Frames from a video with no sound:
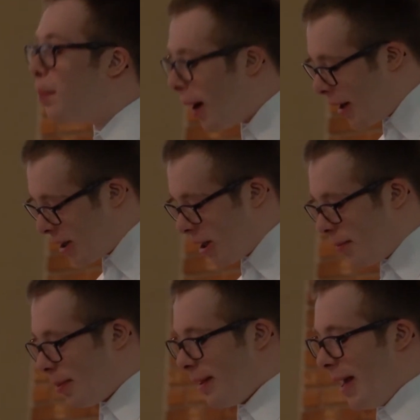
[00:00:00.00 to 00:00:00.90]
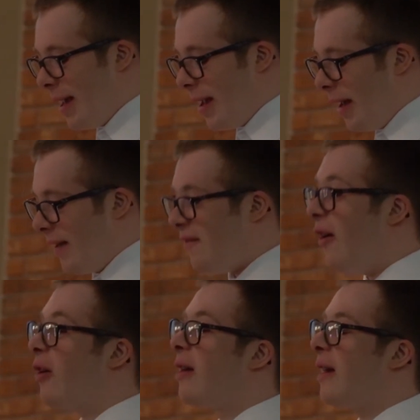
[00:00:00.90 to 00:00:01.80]
but please
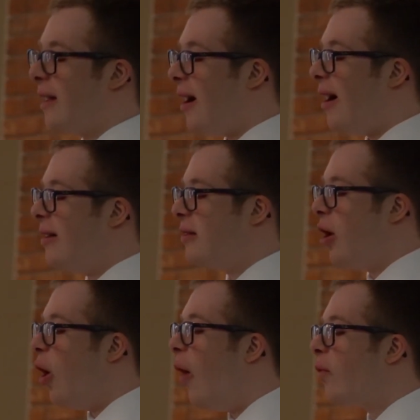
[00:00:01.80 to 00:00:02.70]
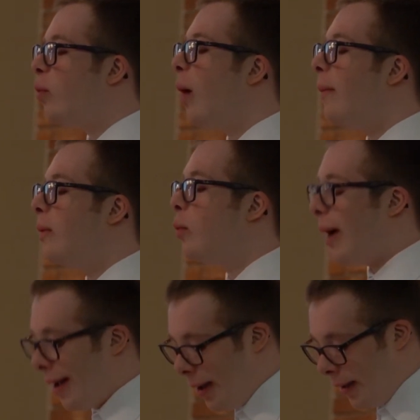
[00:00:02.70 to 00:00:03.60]
focus on the overwhelming
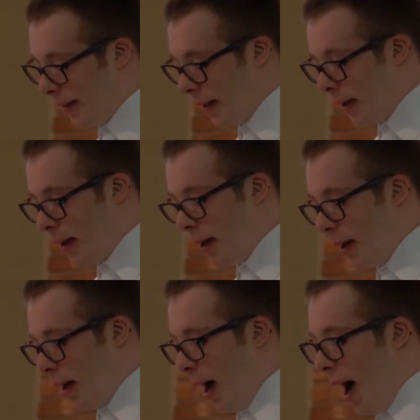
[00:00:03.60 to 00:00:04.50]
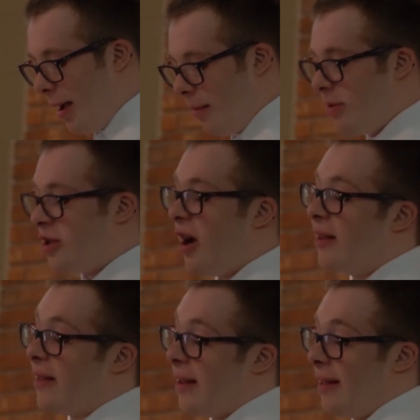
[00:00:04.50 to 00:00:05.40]
ways I am
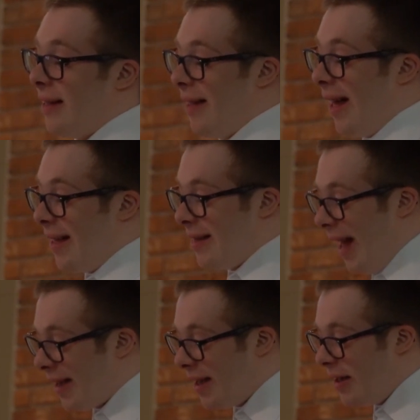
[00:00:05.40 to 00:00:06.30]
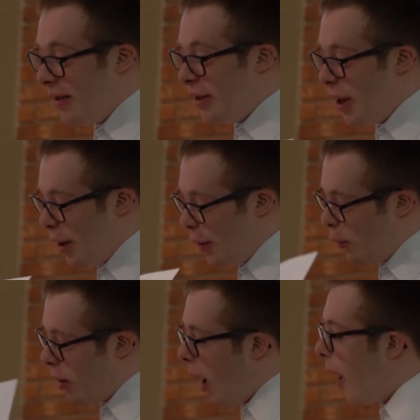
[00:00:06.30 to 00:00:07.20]
just like you.